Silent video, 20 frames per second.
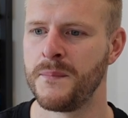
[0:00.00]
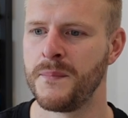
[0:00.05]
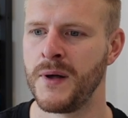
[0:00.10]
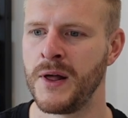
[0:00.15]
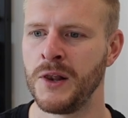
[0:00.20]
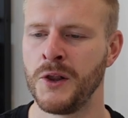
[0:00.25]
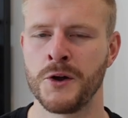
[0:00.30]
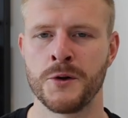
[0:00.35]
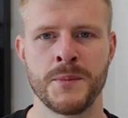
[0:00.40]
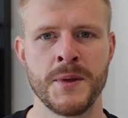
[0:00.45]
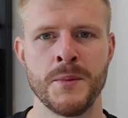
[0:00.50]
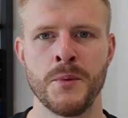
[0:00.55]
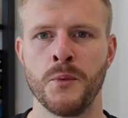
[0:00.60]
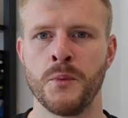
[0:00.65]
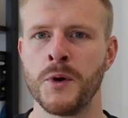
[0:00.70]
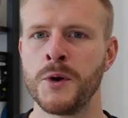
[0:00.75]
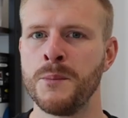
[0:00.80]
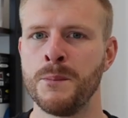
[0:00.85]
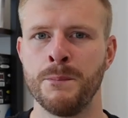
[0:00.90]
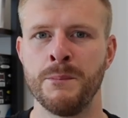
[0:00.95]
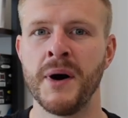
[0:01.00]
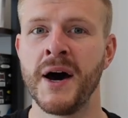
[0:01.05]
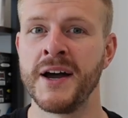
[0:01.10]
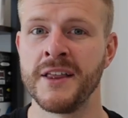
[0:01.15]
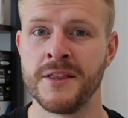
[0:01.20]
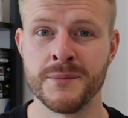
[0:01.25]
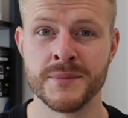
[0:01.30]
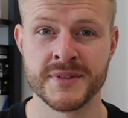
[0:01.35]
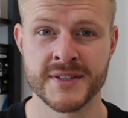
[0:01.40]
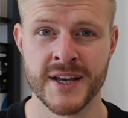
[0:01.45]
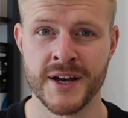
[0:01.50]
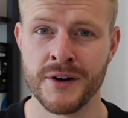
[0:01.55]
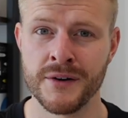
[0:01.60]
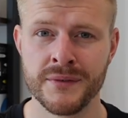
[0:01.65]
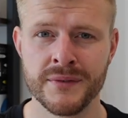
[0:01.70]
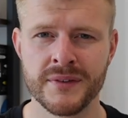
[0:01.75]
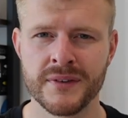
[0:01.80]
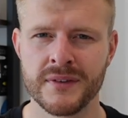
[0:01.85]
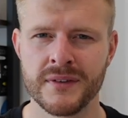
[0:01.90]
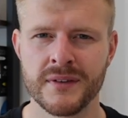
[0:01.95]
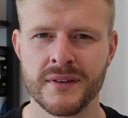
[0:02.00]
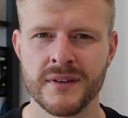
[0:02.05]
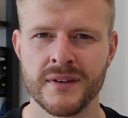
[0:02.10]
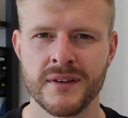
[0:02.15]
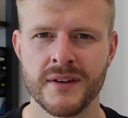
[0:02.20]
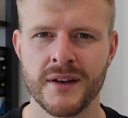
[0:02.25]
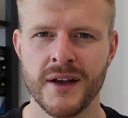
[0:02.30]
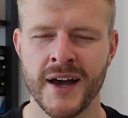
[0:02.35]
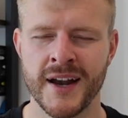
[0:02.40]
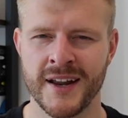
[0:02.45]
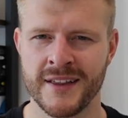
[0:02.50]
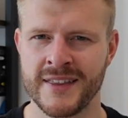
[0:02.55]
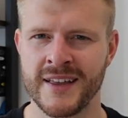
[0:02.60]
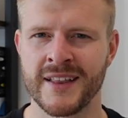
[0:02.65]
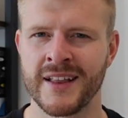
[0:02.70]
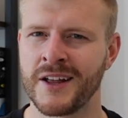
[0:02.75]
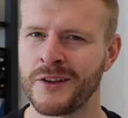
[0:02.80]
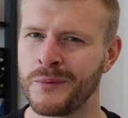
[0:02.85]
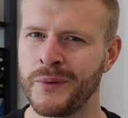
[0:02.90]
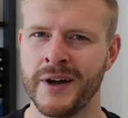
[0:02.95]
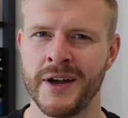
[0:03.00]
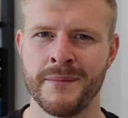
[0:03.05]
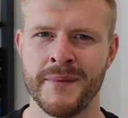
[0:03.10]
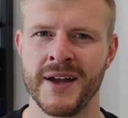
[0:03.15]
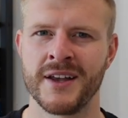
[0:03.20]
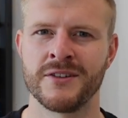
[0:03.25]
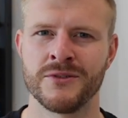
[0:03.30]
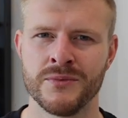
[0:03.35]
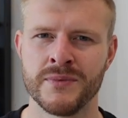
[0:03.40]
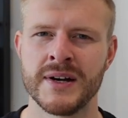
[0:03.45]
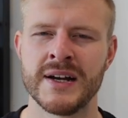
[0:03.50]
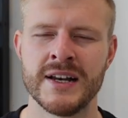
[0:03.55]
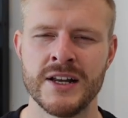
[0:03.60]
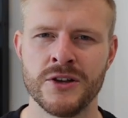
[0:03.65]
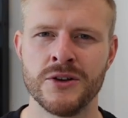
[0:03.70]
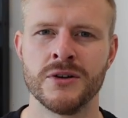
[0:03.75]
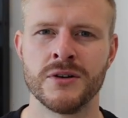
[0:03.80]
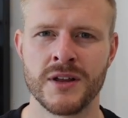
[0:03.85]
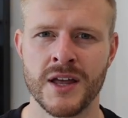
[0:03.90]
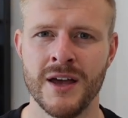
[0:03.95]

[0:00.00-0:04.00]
a lot of people wouldn't buy themselves, and I think that's why it makes a really good